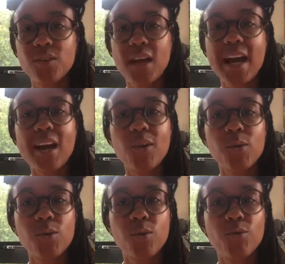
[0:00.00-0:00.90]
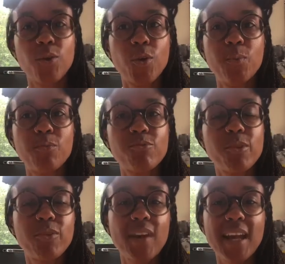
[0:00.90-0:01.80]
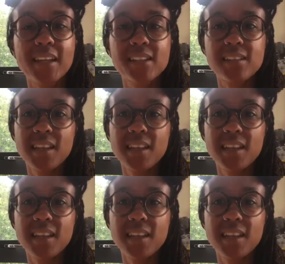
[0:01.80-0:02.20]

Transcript: how the room reflects